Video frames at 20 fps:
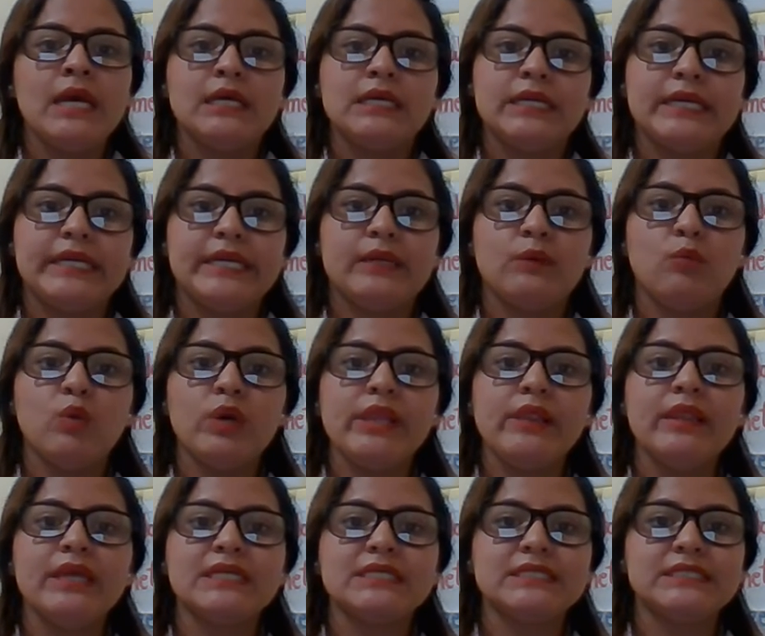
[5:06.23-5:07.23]
he
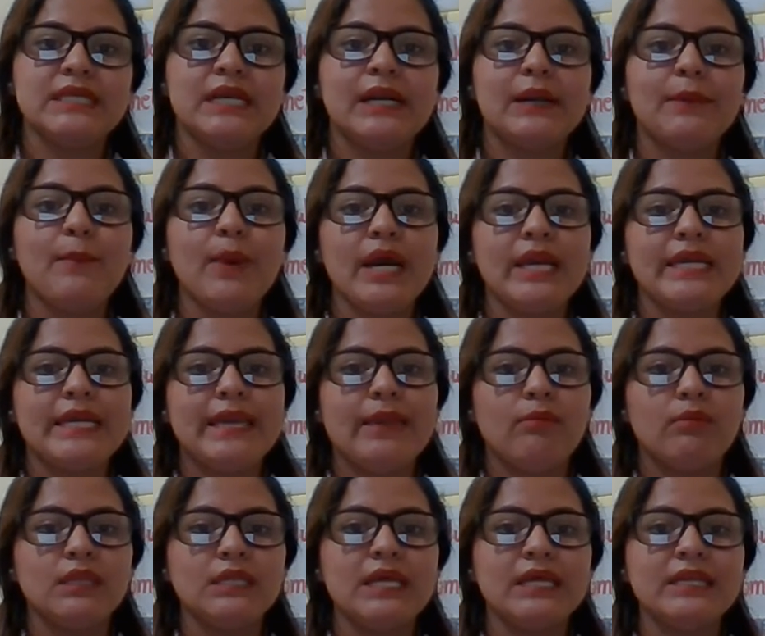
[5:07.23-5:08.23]
will start by
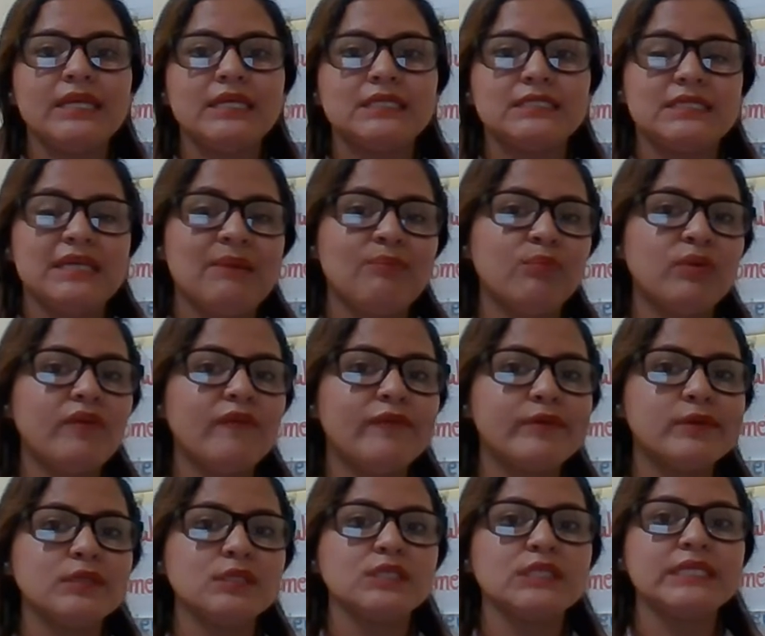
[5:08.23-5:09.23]
giving an example
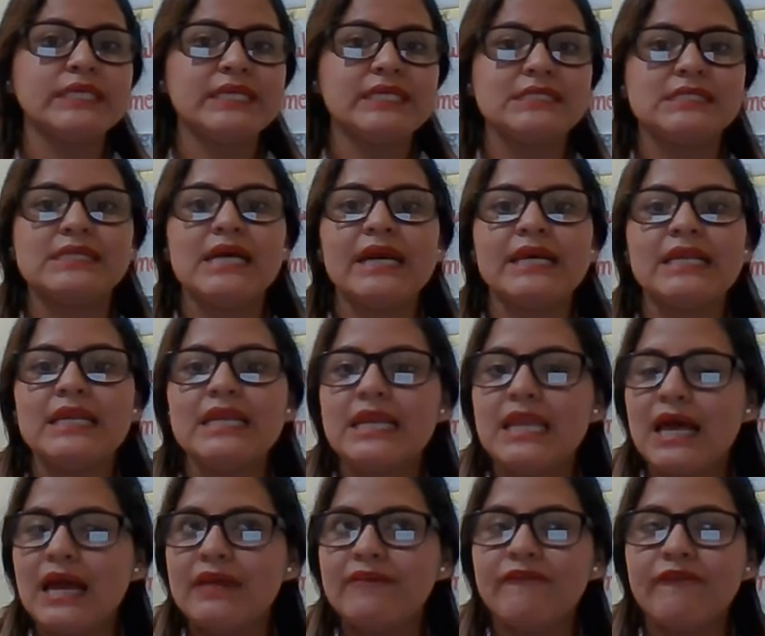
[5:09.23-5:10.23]
from his daily
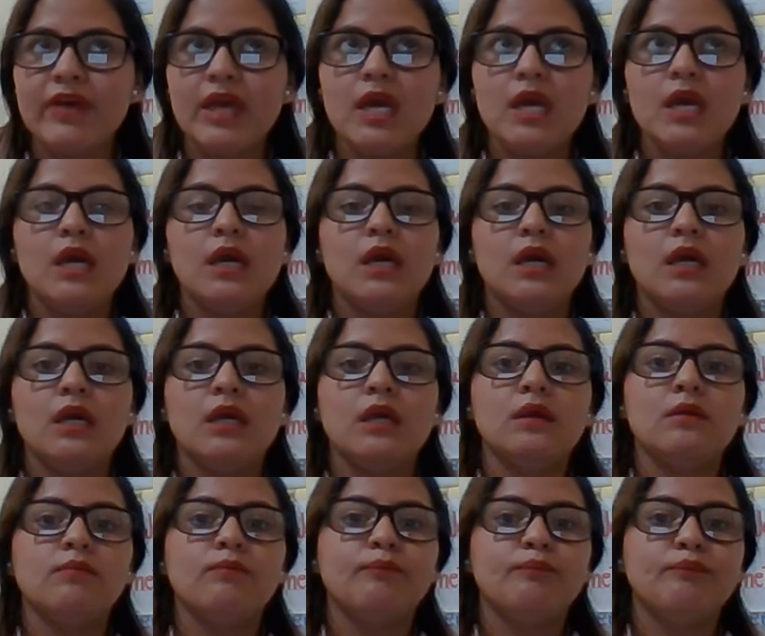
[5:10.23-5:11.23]
life
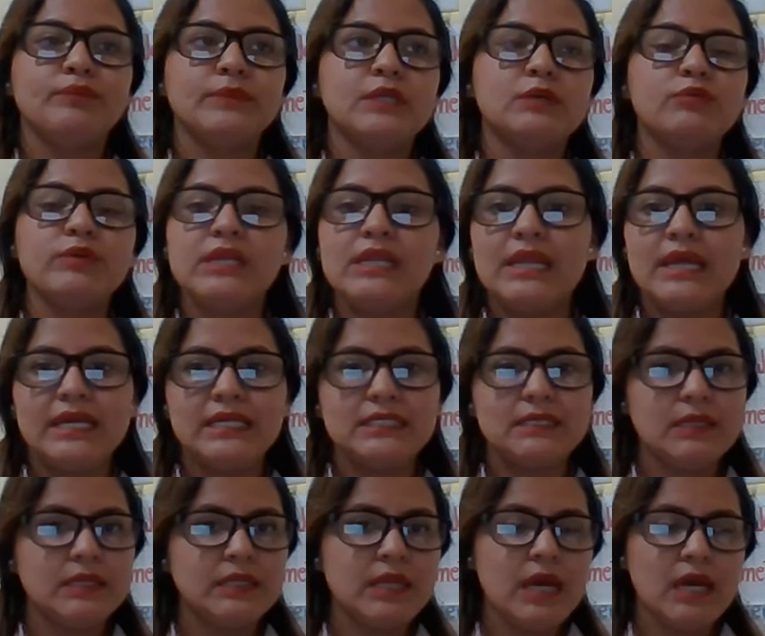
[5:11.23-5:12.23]
and
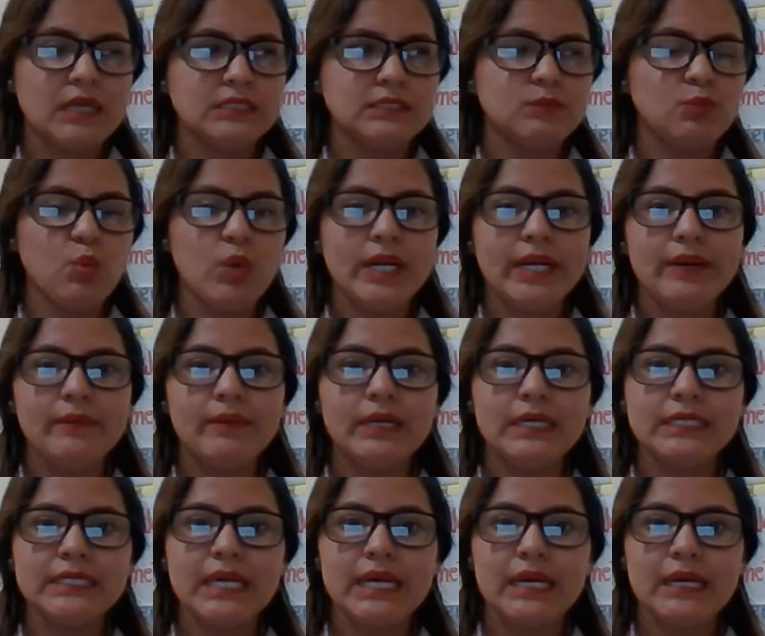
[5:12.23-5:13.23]
related that
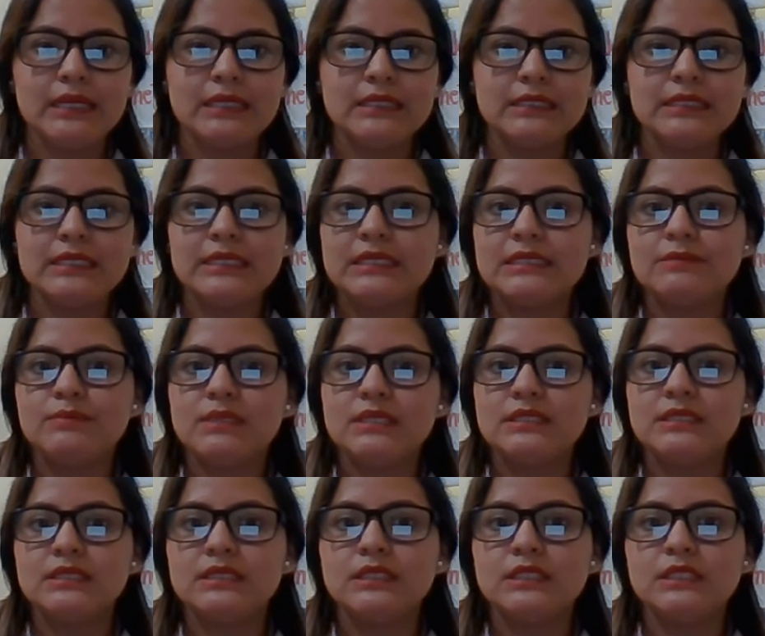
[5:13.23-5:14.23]
wherever that he
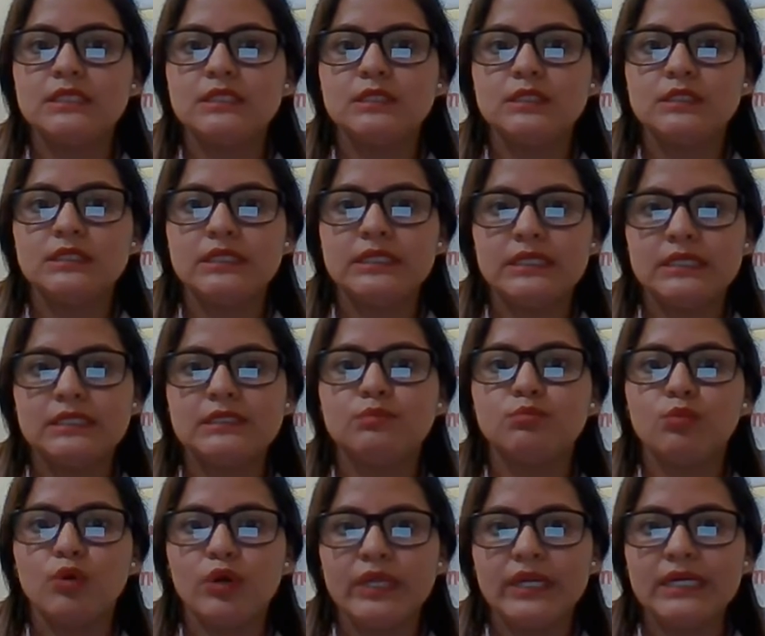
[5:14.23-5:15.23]
visit his
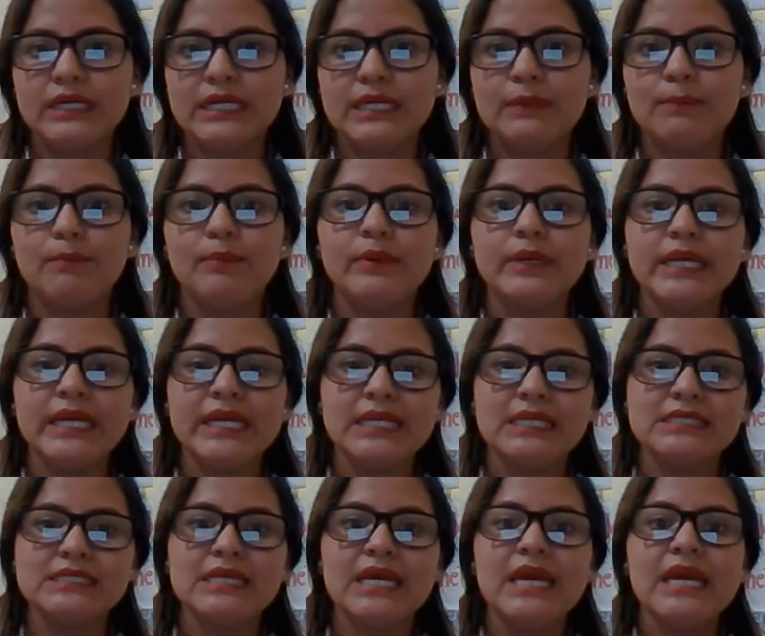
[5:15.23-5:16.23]
mother, he
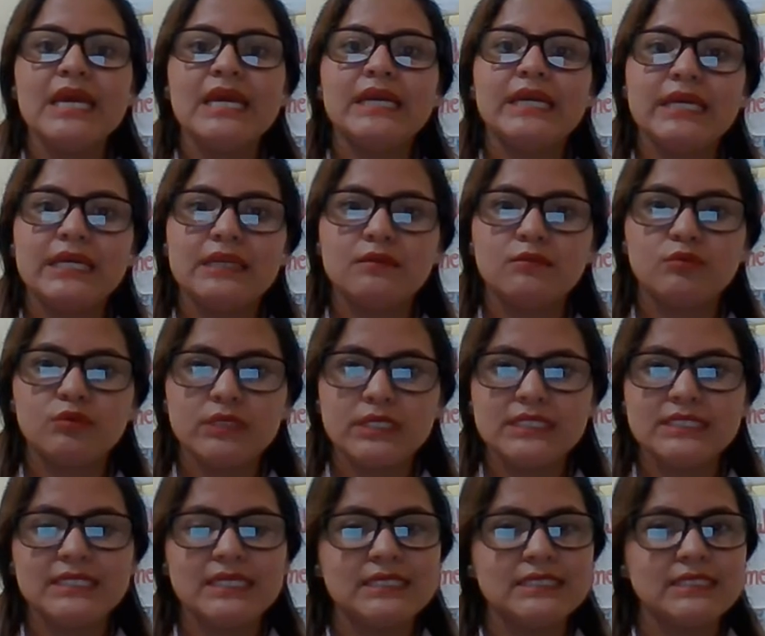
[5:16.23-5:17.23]
brings him
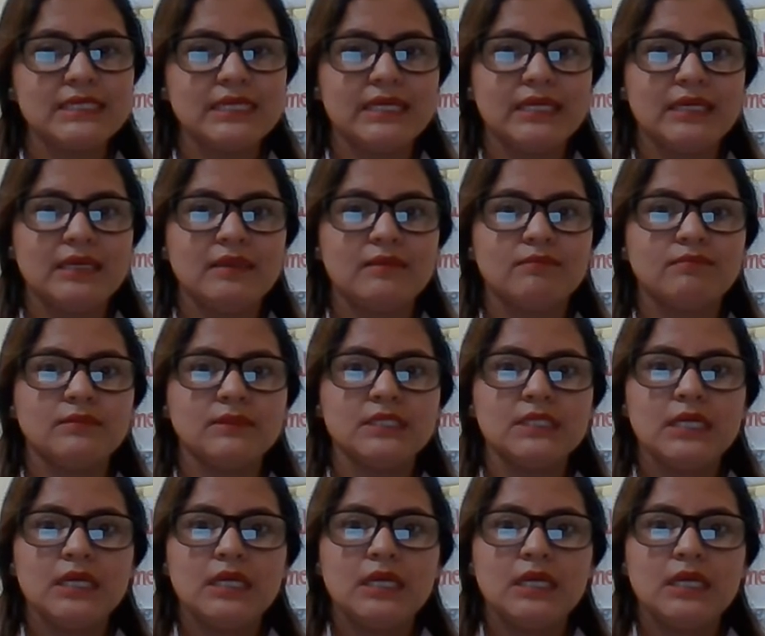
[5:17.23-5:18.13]
roses and